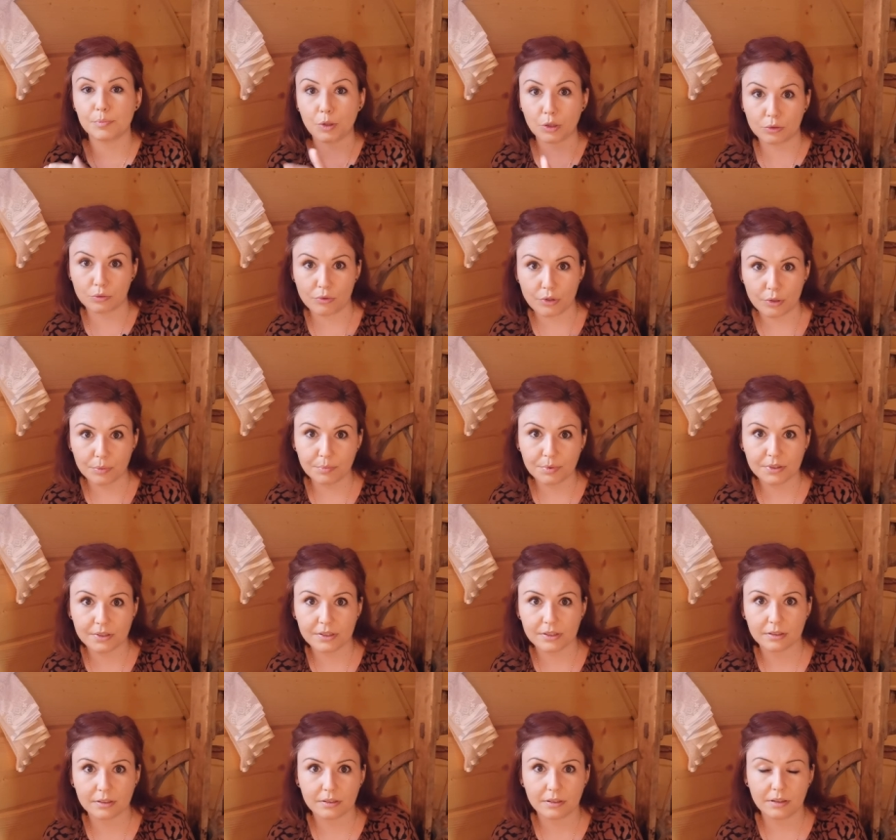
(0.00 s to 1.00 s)
in small
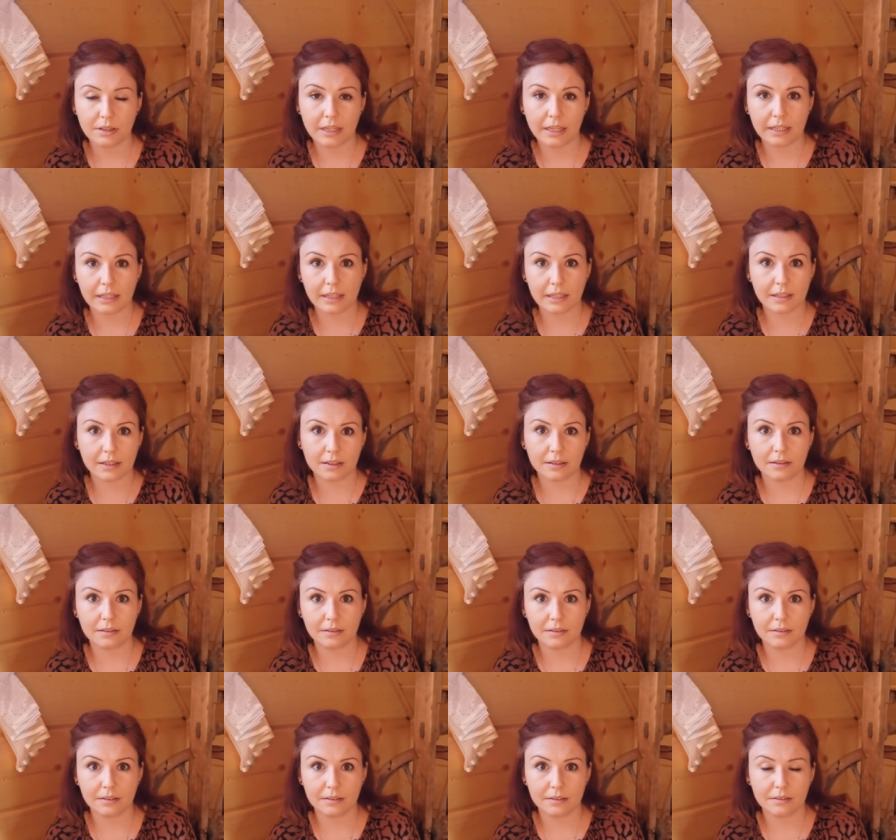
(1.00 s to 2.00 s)
groups, like uh,
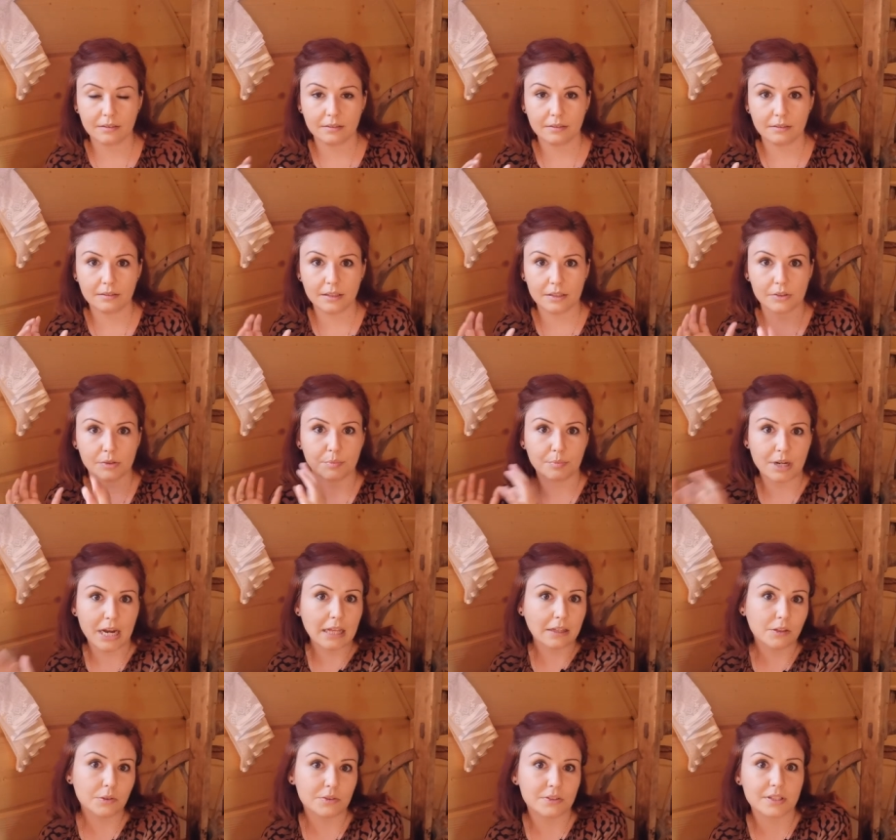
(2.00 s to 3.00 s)
the, the
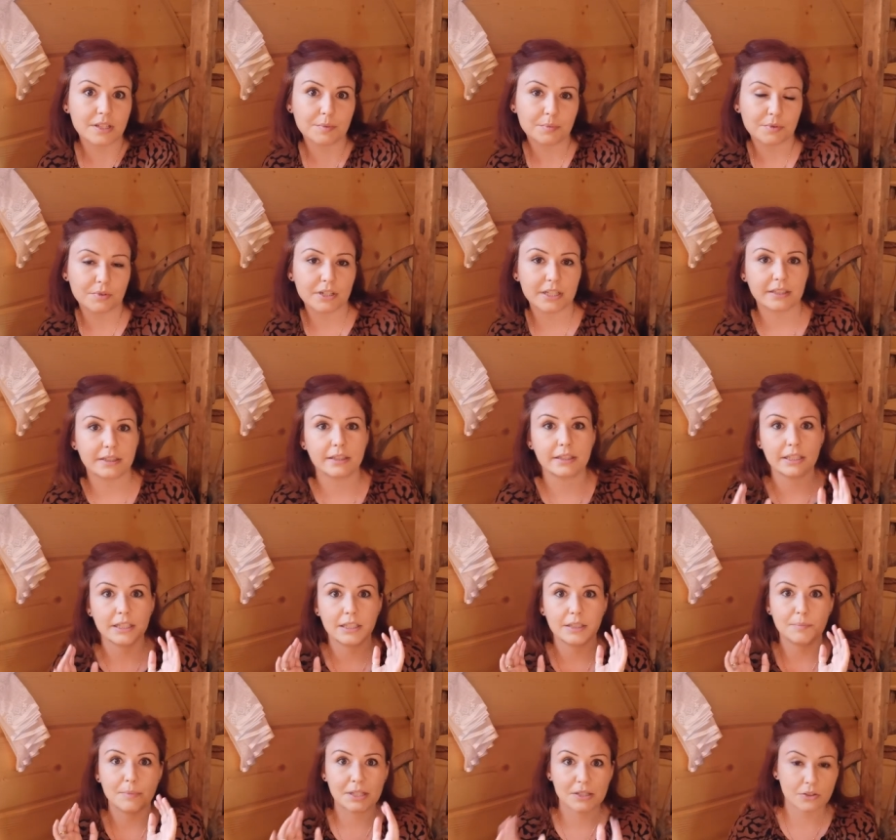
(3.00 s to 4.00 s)
sopranos
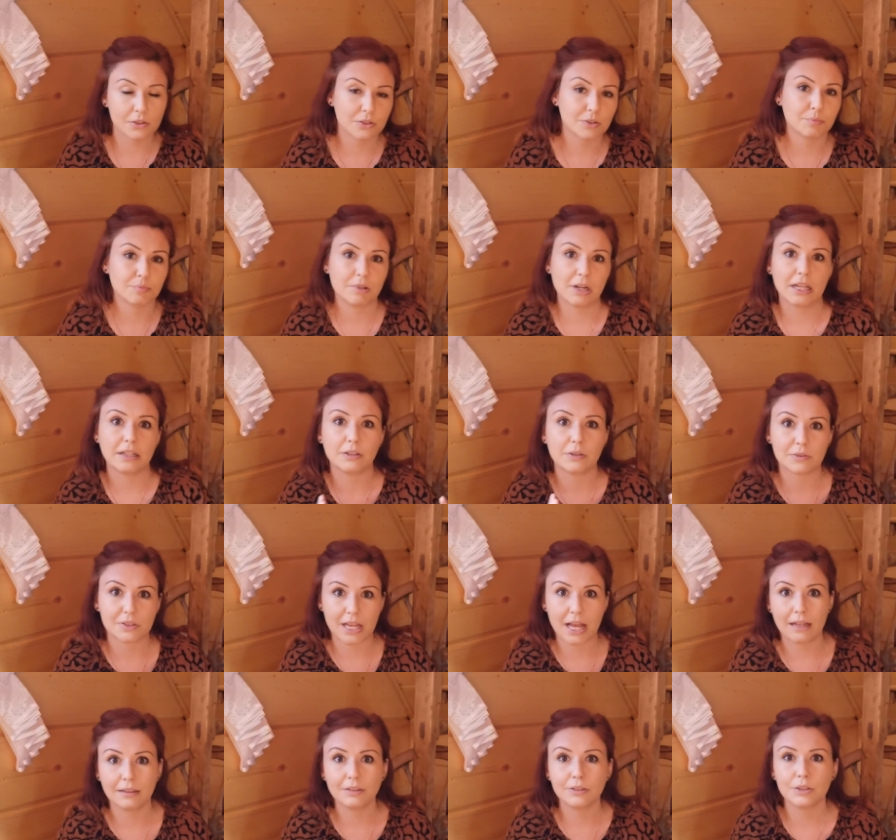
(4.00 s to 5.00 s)
separately,
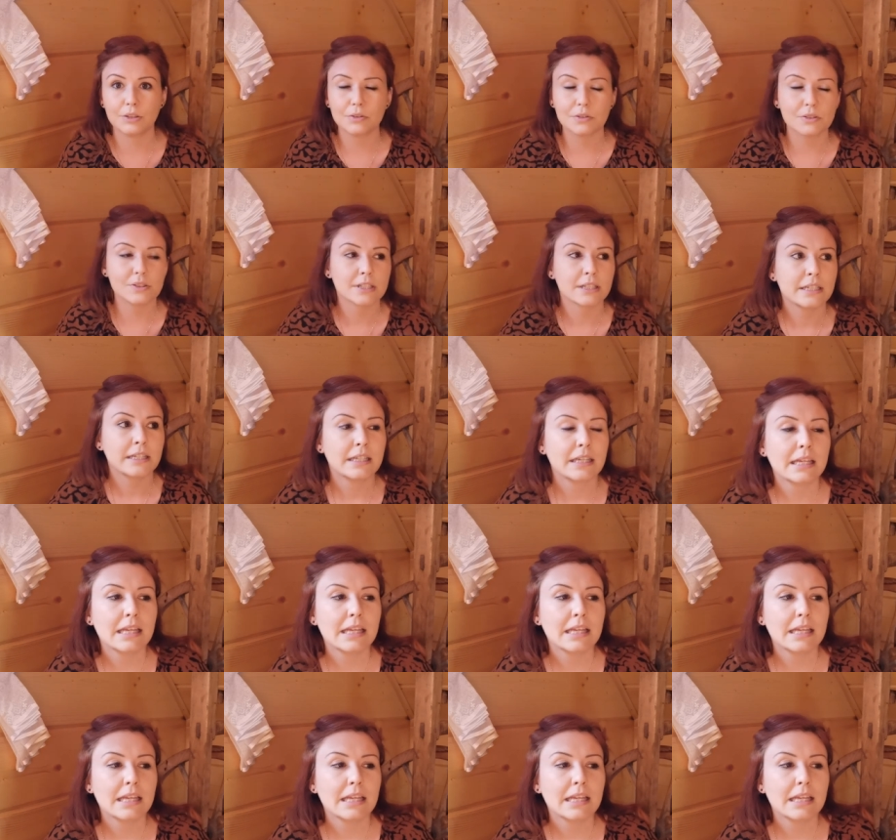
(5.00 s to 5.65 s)
mezzo-sopranos, altos,